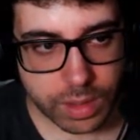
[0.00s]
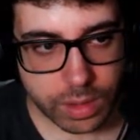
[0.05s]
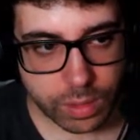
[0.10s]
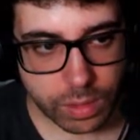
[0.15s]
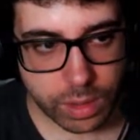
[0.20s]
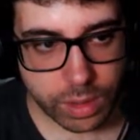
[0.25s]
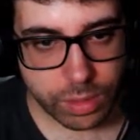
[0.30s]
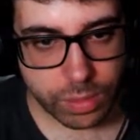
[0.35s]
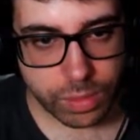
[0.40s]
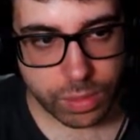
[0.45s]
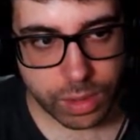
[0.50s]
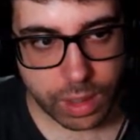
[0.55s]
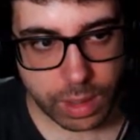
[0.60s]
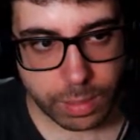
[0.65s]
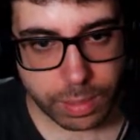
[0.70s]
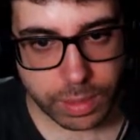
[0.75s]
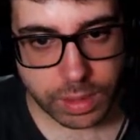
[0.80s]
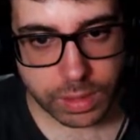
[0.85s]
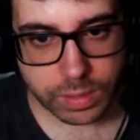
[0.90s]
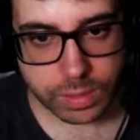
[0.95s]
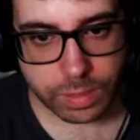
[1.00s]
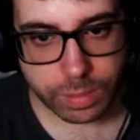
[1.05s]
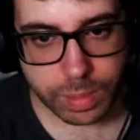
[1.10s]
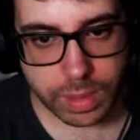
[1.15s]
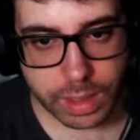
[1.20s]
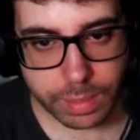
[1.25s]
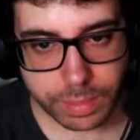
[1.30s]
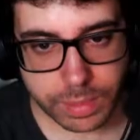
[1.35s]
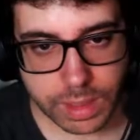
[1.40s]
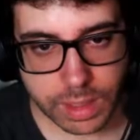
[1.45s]
collision shape needs to
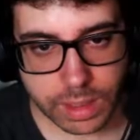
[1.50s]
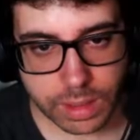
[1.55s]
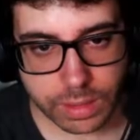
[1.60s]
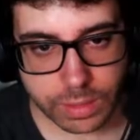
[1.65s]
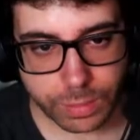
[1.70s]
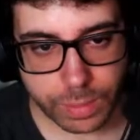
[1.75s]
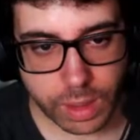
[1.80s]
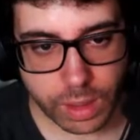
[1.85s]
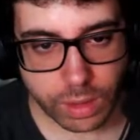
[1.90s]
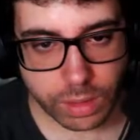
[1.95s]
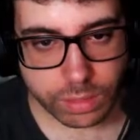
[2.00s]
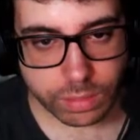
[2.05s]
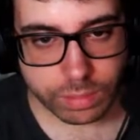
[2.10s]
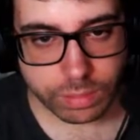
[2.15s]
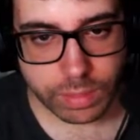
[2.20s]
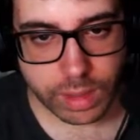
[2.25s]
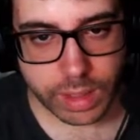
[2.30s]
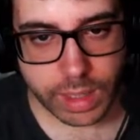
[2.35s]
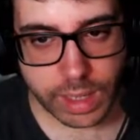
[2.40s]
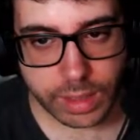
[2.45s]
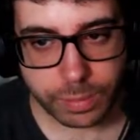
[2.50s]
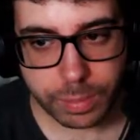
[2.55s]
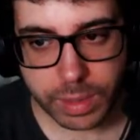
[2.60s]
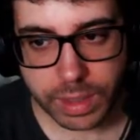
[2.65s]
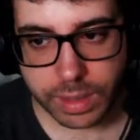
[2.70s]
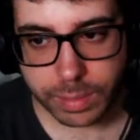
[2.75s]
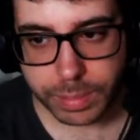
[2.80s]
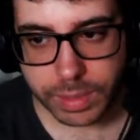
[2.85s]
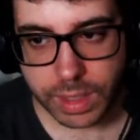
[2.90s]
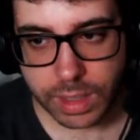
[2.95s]
be updated as well. Oh, it has
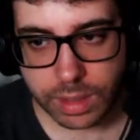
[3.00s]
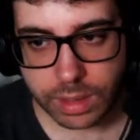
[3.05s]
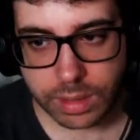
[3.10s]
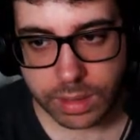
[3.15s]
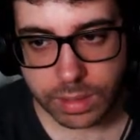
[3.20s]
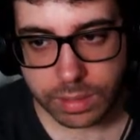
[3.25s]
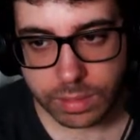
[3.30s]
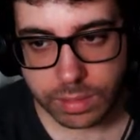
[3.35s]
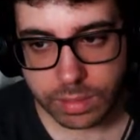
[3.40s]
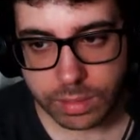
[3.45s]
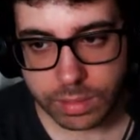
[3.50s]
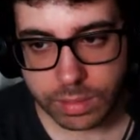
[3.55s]
been updated.